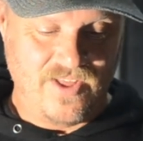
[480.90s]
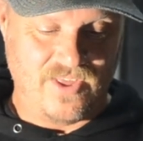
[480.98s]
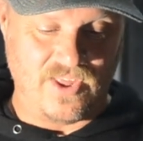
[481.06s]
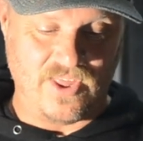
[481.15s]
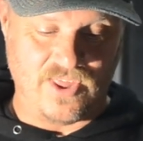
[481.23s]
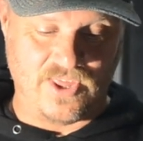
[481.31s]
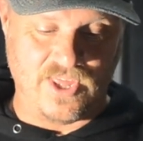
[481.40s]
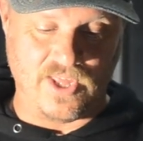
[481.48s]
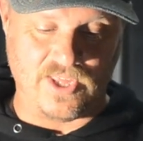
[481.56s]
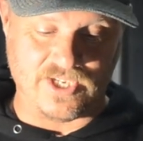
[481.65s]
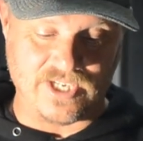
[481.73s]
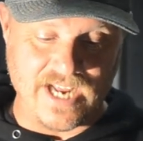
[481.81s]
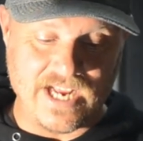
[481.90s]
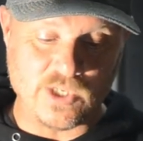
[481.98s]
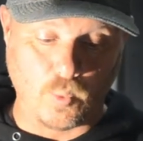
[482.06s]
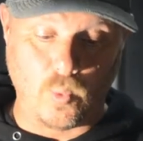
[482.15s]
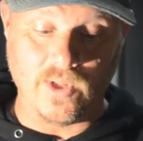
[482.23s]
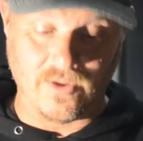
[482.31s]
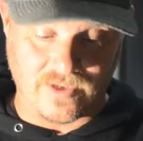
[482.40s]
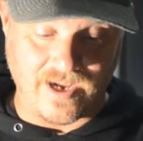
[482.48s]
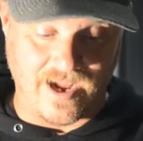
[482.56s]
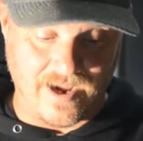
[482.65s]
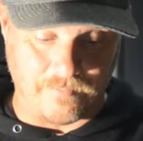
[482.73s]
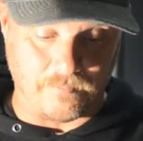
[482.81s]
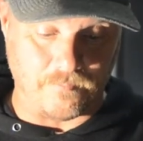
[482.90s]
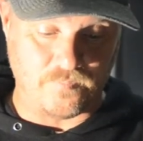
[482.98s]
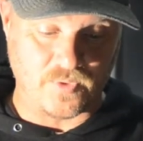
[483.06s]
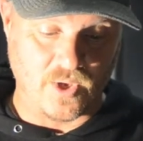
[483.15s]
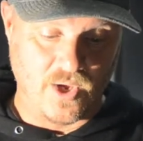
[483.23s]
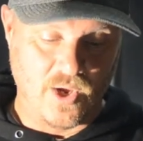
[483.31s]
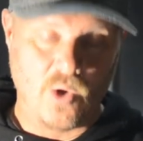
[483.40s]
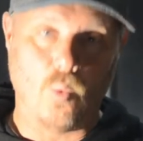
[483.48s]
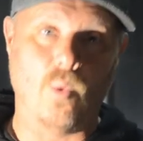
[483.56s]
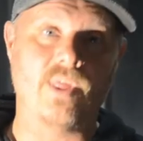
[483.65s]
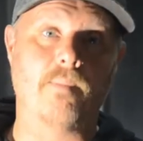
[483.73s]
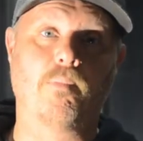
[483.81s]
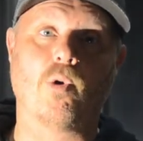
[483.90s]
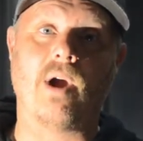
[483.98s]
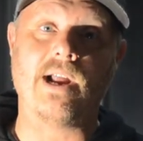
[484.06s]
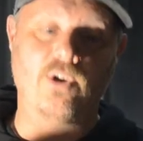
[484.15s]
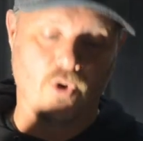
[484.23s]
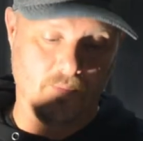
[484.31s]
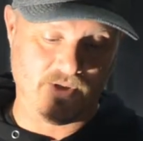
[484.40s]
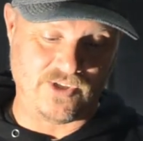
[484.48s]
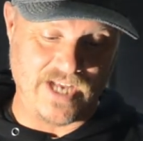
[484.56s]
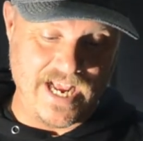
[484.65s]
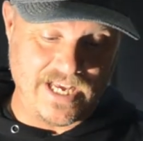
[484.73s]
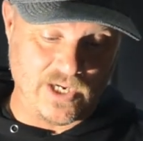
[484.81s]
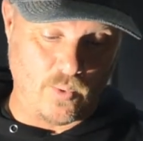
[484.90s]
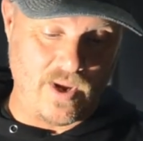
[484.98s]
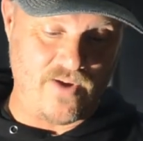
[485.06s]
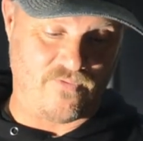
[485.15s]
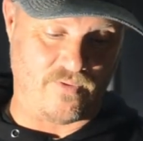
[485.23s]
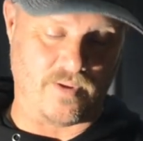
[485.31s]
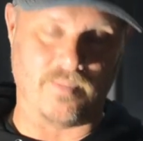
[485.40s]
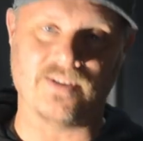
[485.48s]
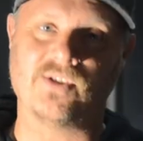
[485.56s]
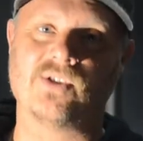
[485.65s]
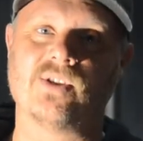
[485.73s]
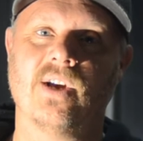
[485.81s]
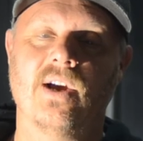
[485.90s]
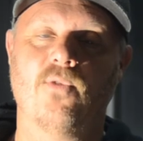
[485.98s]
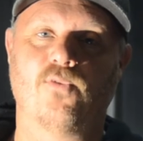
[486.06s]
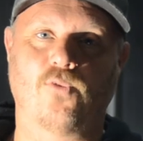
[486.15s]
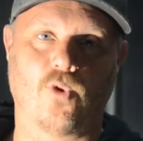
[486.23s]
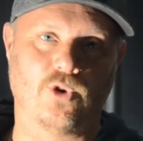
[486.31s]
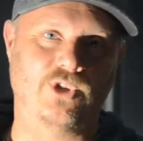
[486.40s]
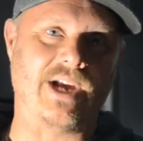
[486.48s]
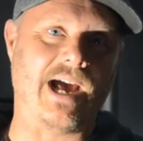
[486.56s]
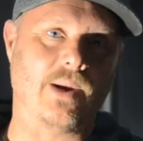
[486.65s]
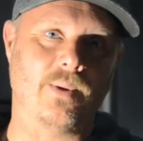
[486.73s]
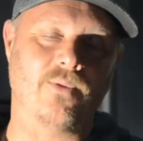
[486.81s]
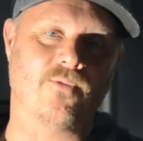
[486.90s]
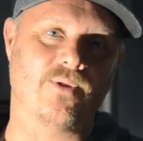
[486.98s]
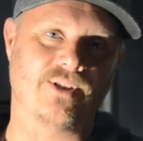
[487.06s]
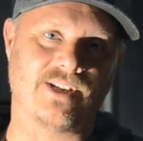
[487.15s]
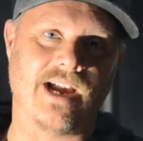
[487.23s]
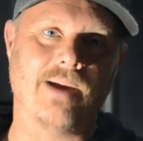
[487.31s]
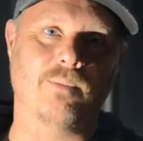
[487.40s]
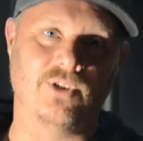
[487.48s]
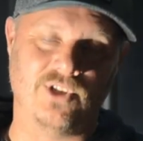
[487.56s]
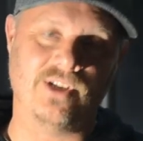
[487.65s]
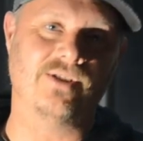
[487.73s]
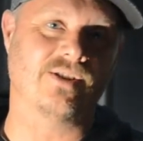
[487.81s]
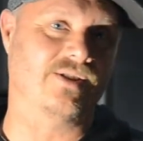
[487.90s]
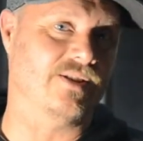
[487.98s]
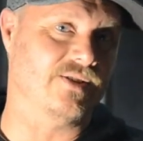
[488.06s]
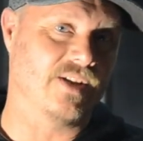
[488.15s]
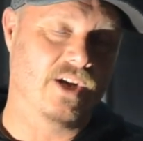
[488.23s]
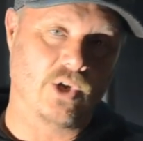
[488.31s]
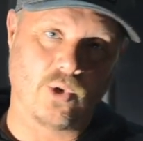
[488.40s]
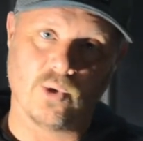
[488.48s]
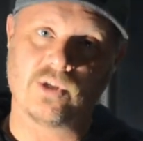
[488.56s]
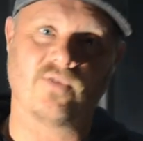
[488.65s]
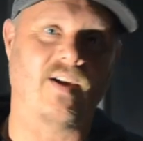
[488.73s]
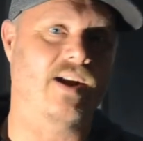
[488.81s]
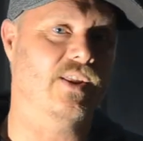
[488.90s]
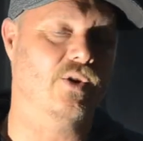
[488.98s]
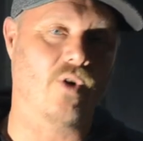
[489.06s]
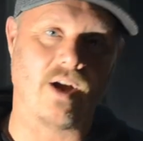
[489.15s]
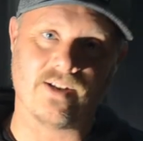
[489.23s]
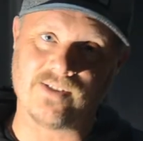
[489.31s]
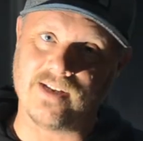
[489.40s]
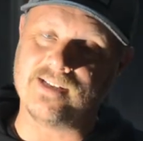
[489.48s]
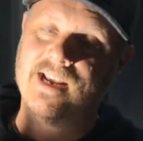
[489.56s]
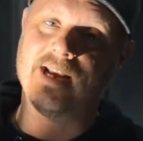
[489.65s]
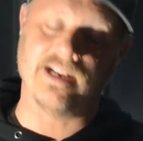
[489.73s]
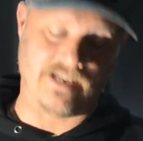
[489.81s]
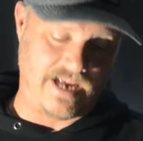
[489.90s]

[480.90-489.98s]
that the, the days will come when the bridegroom is taken away from them. This is foreshadowing for the time when Jesus is crucified on the cross and taken to